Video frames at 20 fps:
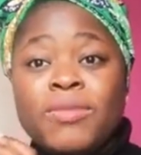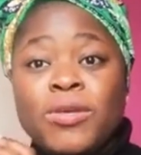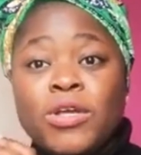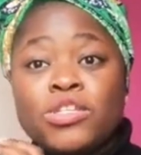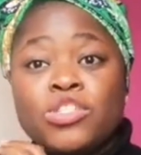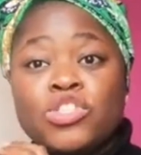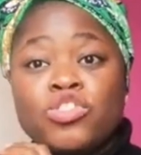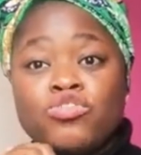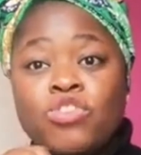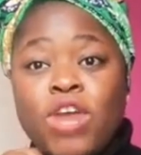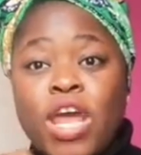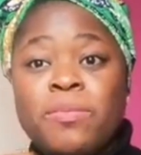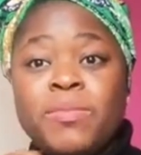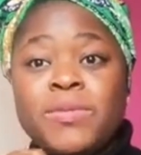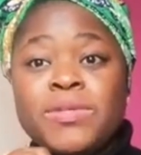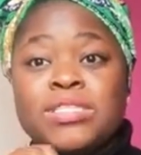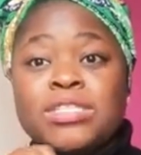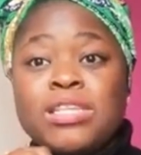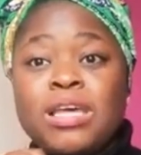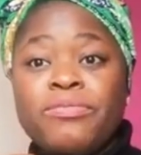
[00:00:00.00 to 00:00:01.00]
because
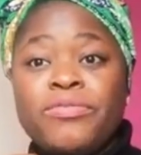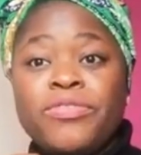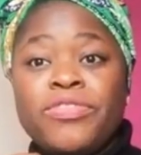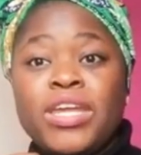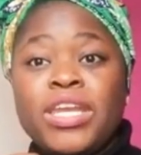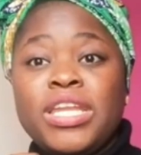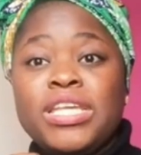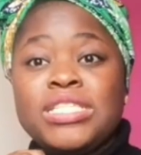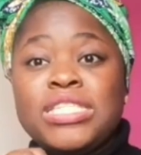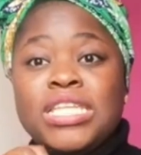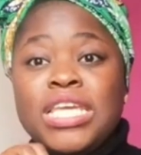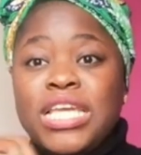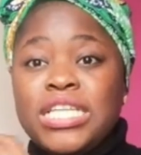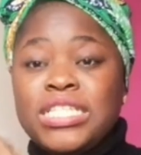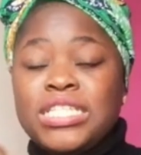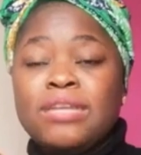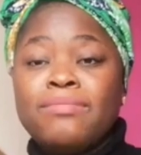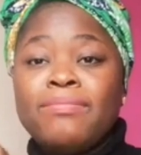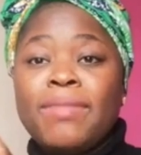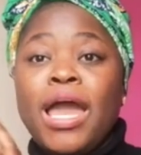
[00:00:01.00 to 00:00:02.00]
tribe is something that is
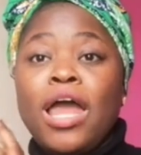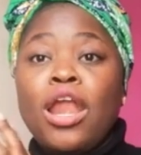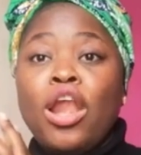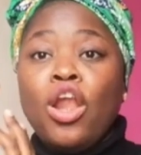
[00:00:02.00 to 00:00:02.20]
eaten by